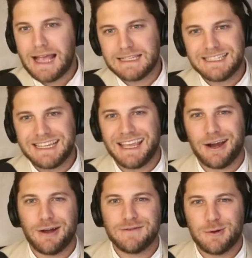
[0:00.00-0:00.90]
to take
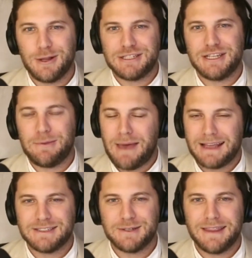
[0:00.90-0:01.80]
care of, so we'll let you get
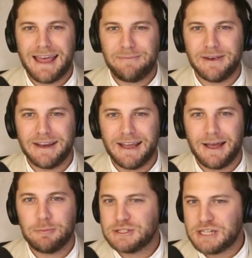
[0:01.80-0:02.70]
back to doing that. But I
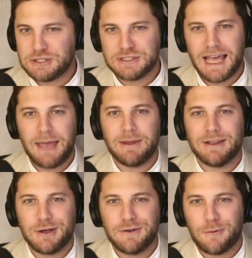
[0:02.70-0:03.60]
appreciate your time and
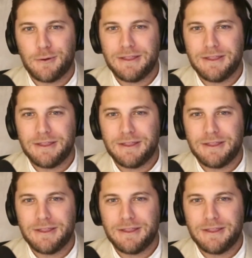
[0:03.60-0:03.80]
looking forward to the